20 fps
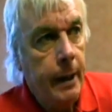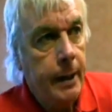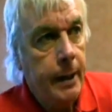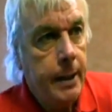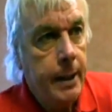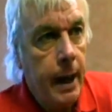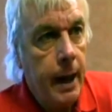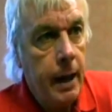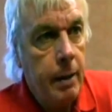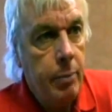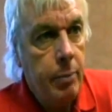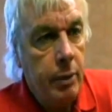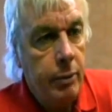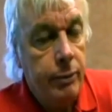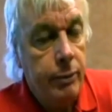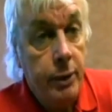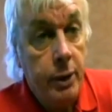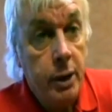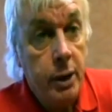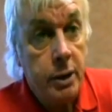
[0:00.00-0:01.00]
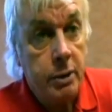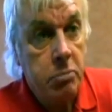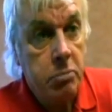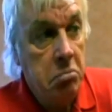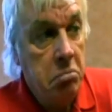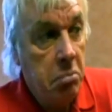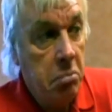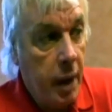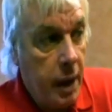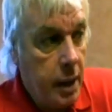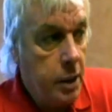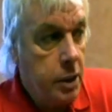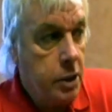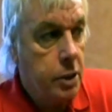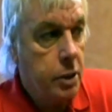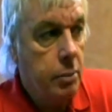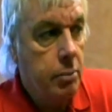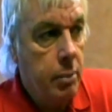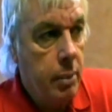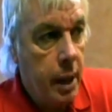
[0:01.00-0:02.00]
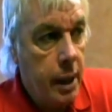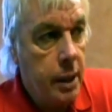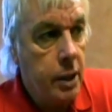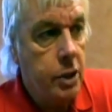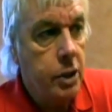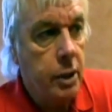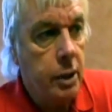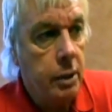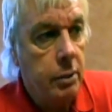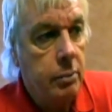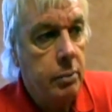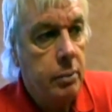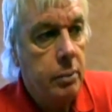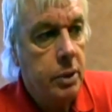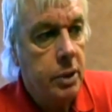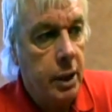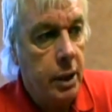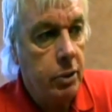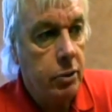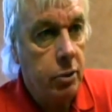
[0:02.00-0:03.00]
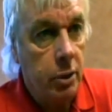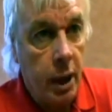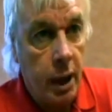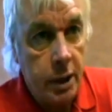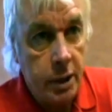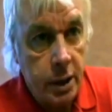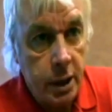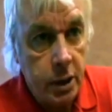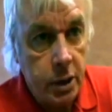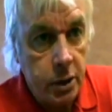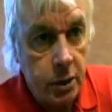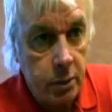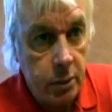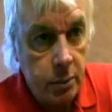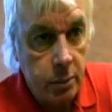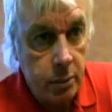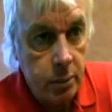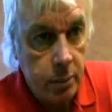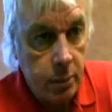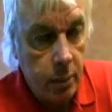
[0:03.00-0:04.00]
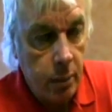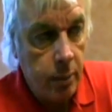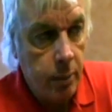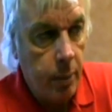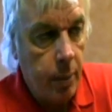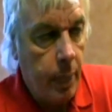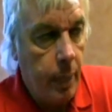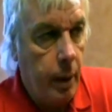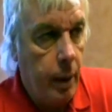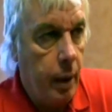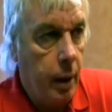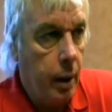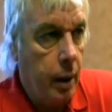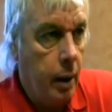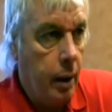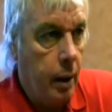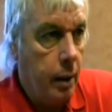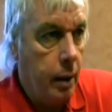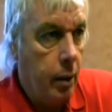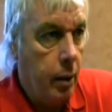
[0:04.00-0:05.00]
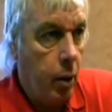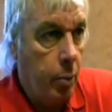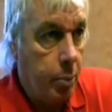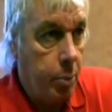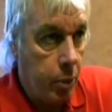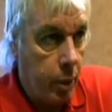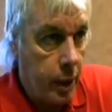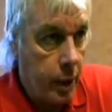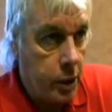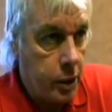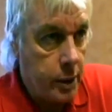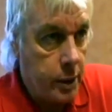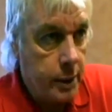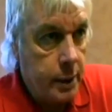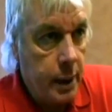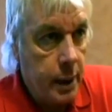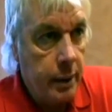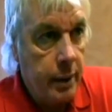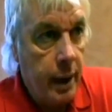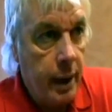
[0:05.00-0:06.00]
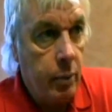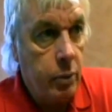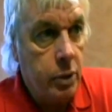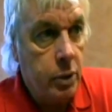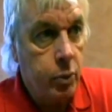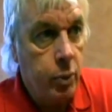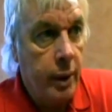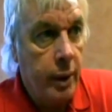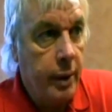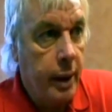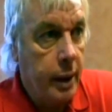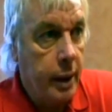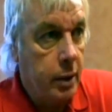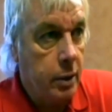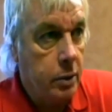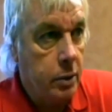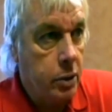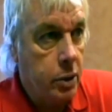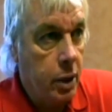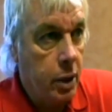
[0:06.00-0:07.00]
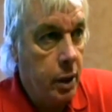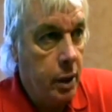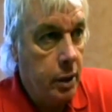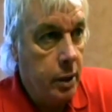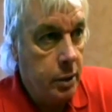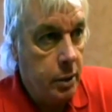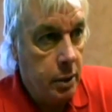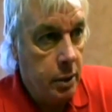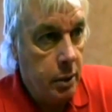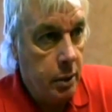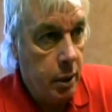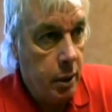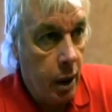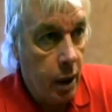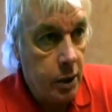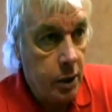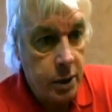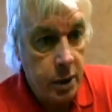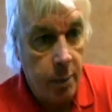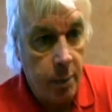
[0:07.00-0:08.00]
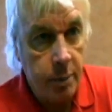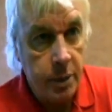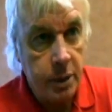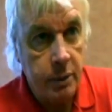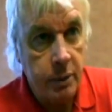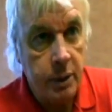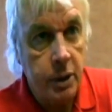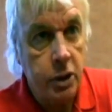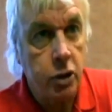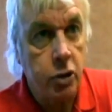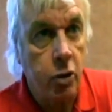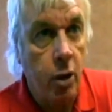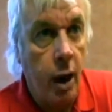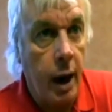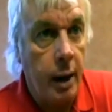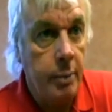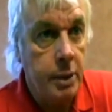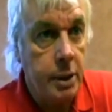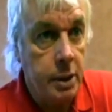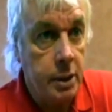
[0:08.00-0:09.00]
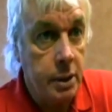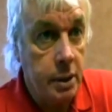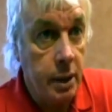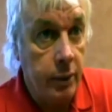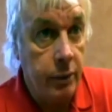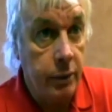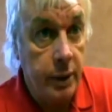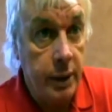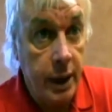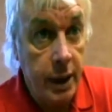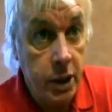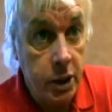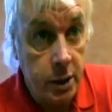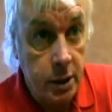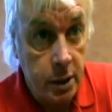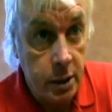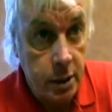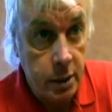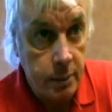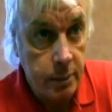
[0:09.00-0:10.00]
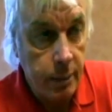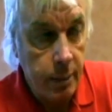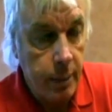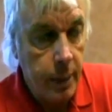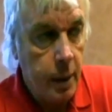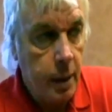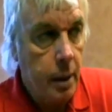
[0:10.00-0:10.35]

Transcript: Then came the first major centralization operation, and that was when they turned large numbers of these tribes into different nations.